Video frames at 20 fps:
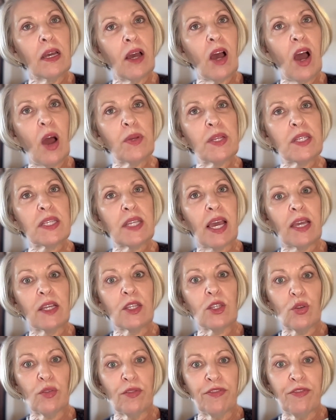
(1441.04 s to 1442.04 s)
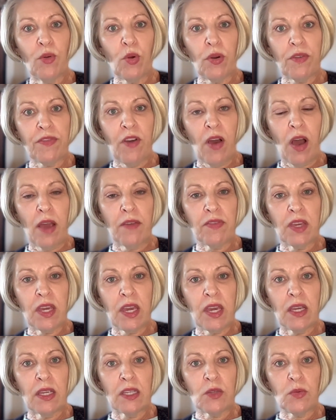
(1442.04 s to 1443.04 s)
I would say in sort of 4 to 5
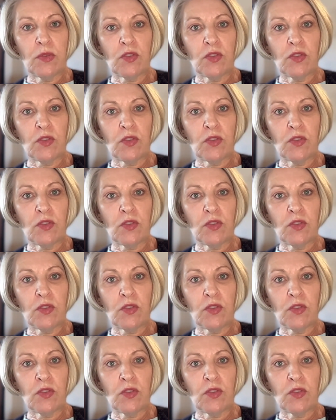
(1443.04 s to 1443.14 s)
years,